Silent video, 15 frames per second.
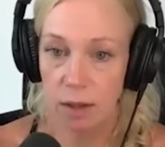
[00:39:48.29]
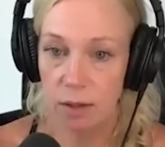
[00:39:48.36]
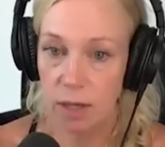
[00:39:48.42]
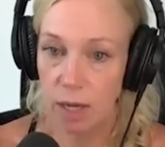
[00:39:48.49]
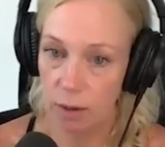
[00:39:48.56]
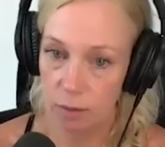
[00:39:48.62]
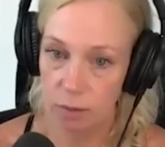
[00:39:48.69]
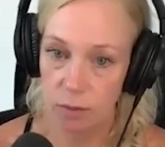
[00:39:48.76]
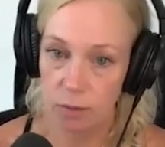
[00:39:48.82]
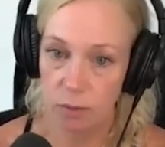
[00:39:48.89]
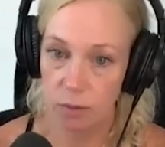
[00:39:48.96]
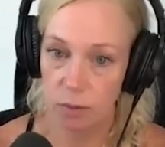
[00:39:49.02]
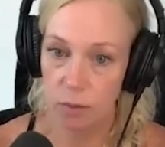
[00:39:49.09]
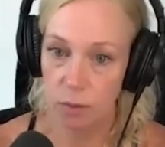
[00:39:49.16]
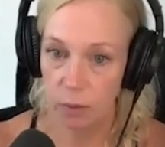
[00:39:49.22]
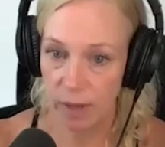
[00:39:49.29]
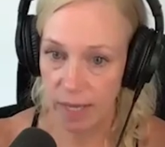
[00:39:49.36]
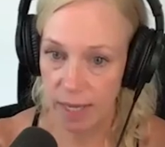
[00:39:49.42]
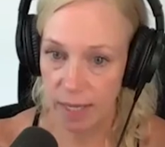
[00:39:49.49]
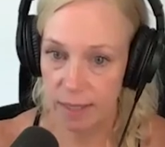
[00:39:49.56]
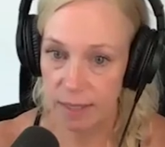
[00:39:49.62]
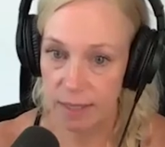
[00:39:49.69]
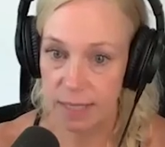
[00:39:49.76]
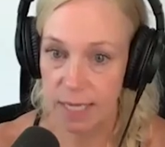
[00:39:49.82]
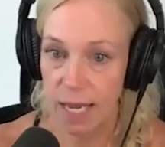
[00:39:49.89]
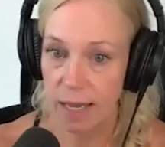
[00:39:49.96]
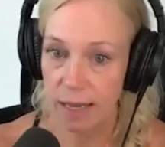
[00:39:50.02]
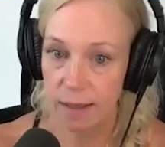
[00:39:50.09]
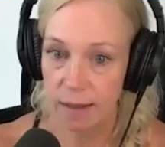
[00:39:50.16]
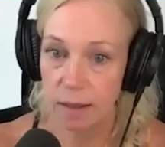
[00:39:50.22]
Now, when we can
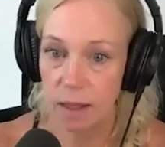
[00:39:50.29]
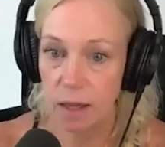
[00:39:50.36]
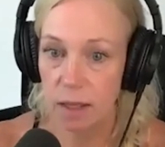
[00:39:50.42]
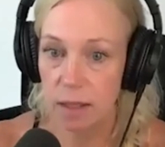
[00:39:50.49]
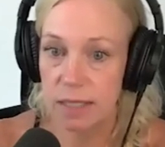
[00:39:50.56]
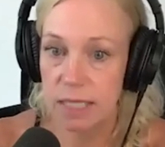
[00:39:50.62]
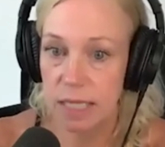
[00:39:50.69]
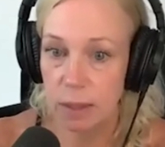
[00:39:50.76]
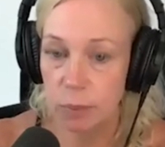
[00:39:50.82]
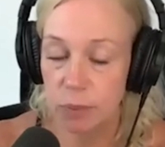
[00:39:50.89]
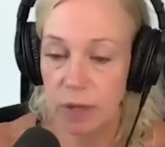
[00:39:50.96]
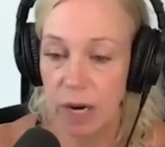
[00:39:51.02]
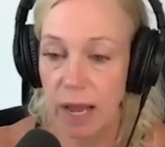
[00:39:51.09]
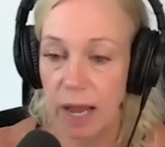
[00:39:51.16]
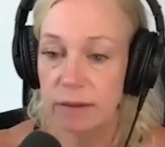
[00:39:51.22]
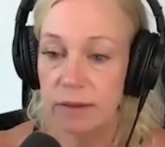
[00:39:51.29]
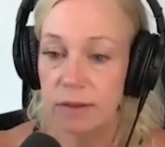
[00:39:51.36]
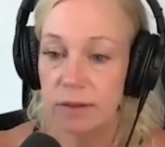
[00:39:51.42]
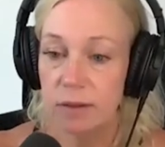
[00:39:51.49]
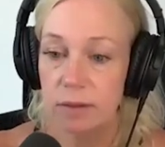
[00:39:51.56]
take a deep breath